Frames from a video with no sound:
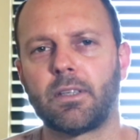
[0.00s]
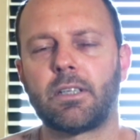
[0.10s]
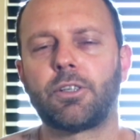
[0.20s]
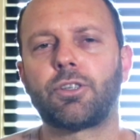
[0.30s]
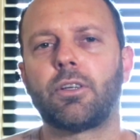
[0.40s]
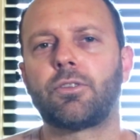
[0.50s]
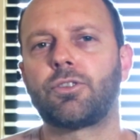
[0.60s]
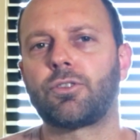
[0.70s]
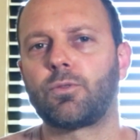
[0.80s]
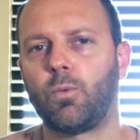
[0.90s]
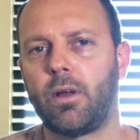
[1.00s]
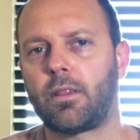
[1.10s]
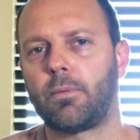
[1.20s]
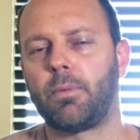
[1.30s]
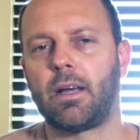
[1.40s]
essentially it's just
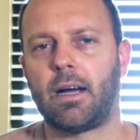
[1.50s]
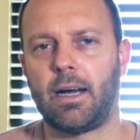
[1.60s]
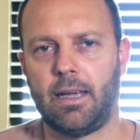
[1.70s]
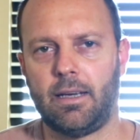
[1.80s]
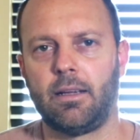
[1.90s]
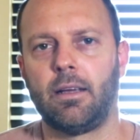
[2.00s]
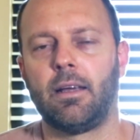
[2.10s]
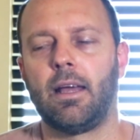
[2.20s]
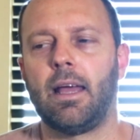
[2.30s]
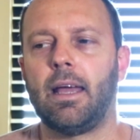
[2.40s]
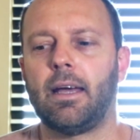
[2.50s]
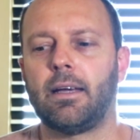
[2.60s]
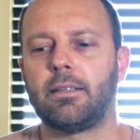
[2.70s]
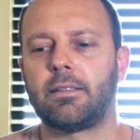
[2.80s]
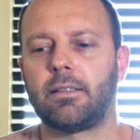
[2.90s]
width by height,
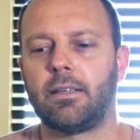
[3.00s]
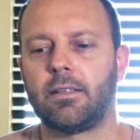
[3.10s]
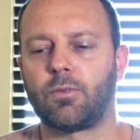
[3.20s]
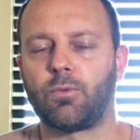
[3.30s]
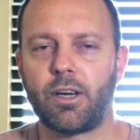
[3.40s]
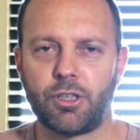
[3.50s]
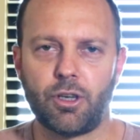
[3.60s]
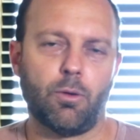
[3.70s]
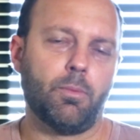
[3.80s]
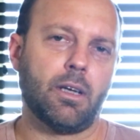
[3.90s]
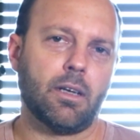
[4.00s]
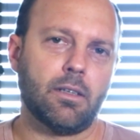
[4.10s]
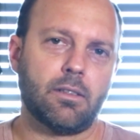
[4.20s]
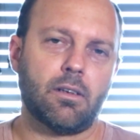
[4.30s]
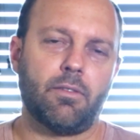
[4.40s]
and it's a ratio
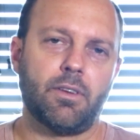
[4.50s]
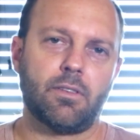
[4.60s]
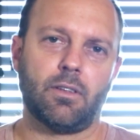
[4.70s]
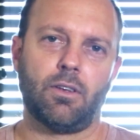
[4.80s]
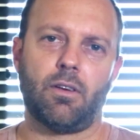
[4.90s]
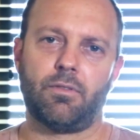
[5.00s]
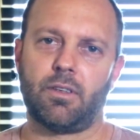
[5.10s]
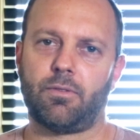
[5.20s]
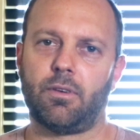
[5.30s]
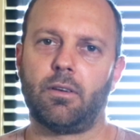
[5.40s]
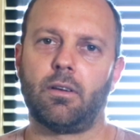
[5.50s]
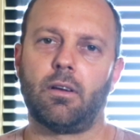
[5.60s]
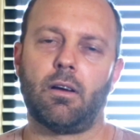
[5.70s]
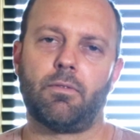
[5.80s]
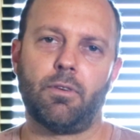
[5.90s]
because obviously you have different
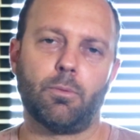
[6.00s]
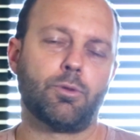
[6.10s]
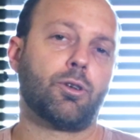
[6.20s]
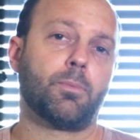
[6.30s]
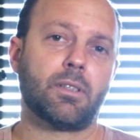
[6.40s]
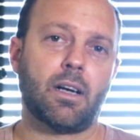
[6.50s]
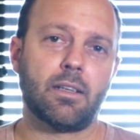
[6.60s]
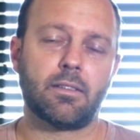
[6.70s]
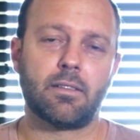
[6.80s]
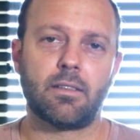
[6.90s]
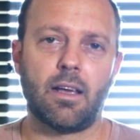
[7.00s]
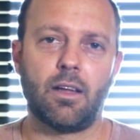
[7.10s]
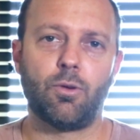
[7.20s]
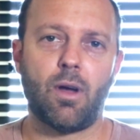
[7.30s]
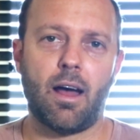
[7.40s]
film strip sizes
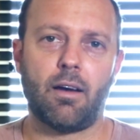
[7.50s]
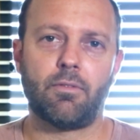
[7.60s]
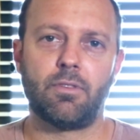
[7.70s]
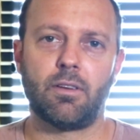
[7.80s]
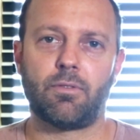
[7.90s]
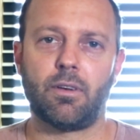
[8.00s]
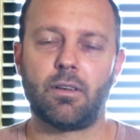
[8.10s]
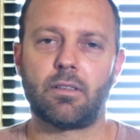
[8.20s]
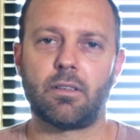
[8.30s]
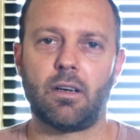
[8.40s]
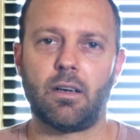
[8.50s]
and you have different